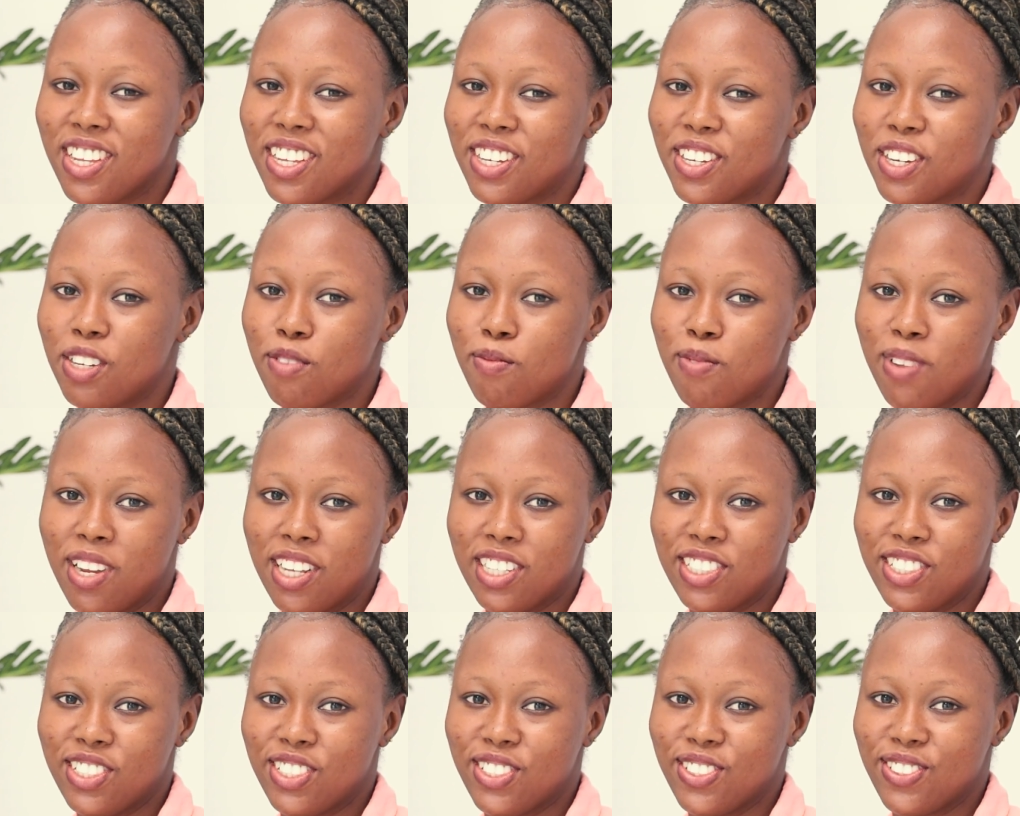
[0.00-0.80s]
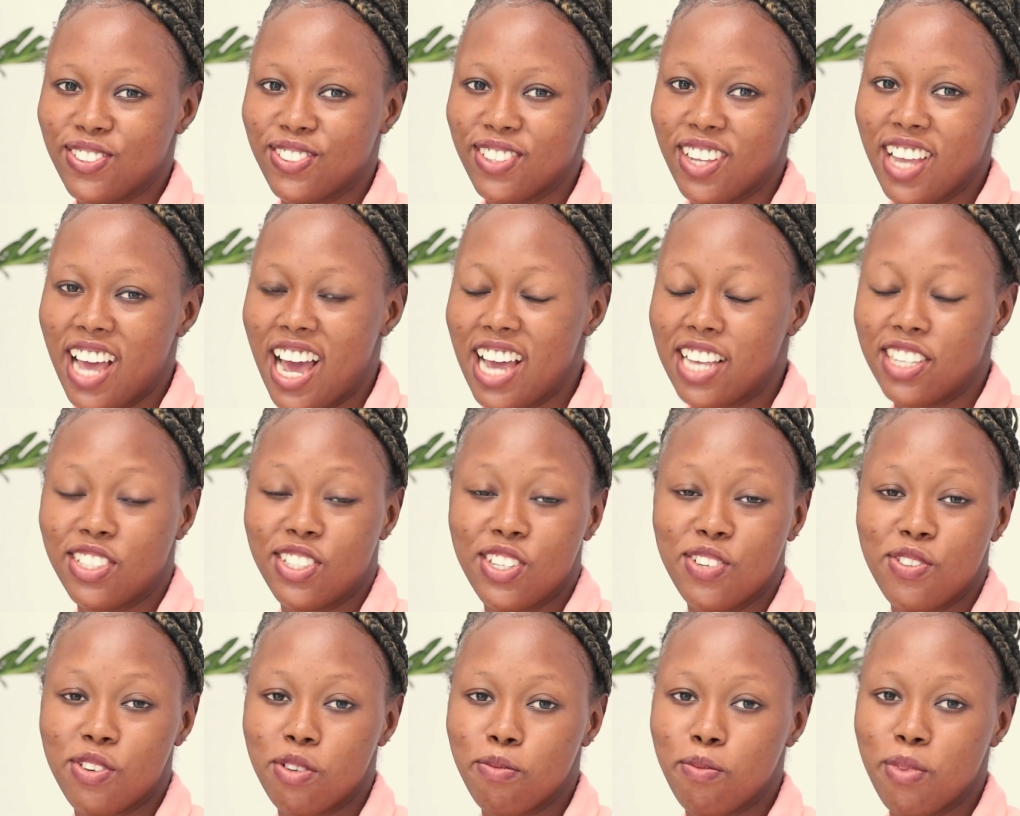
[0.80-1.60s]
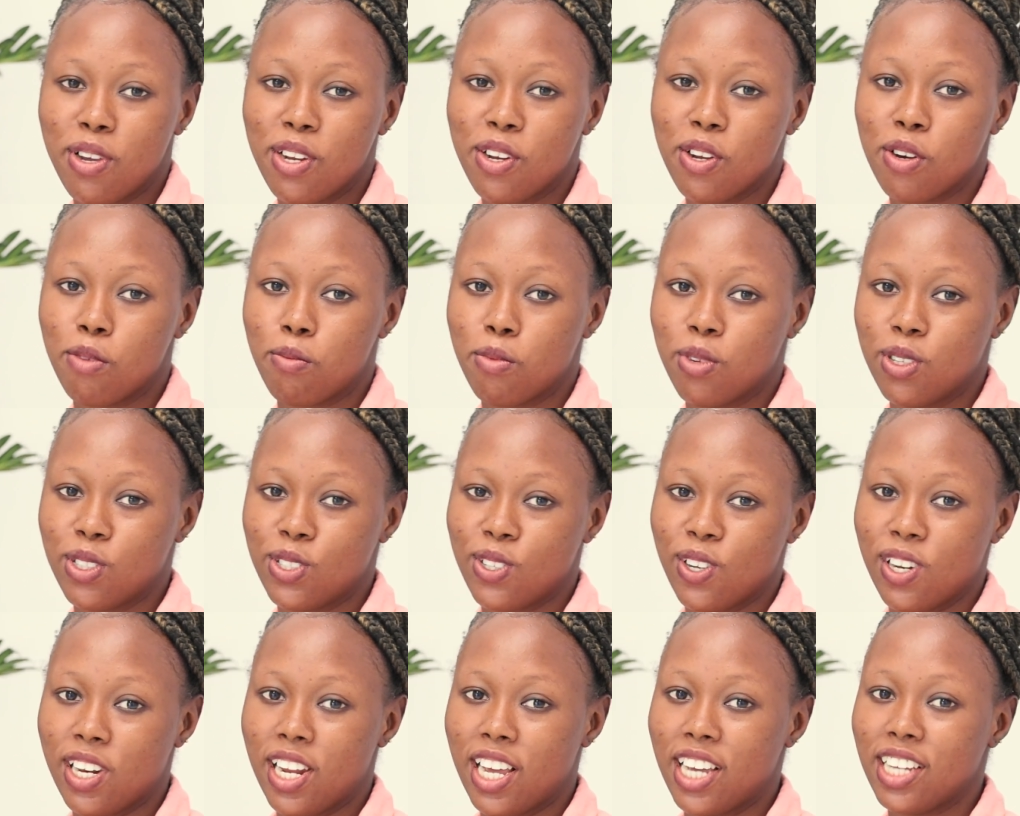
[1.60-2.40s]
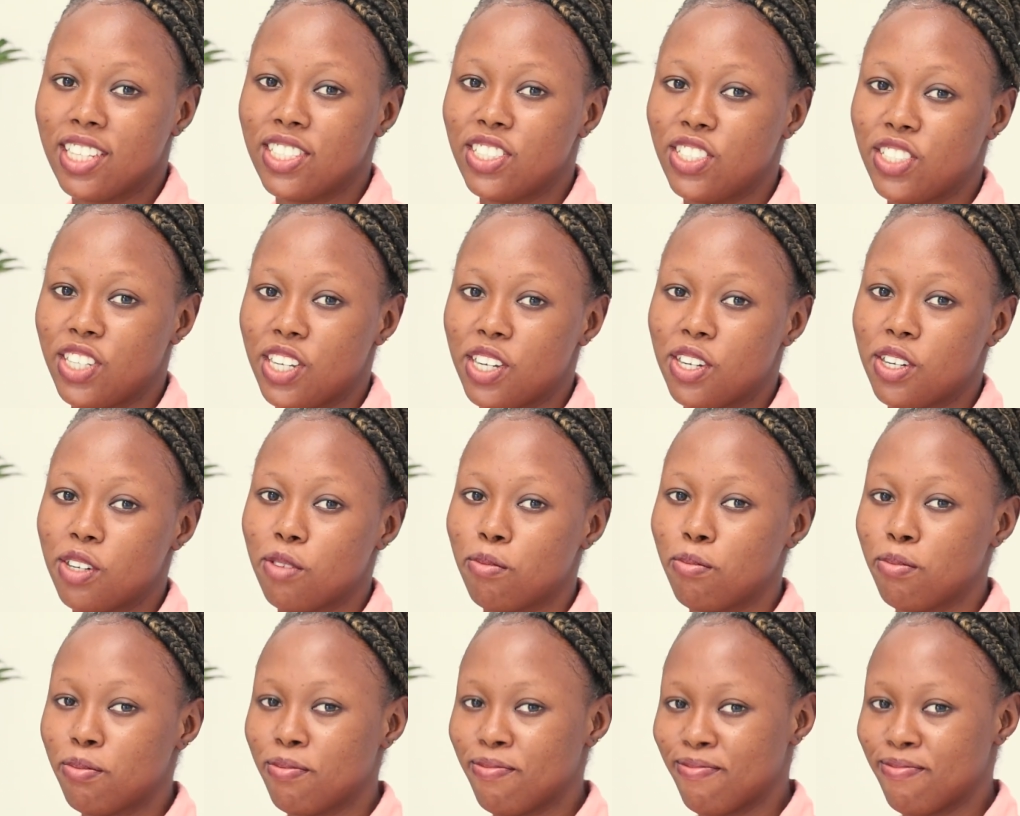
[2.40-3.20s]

God bless you. I still remain Omotola Jacob.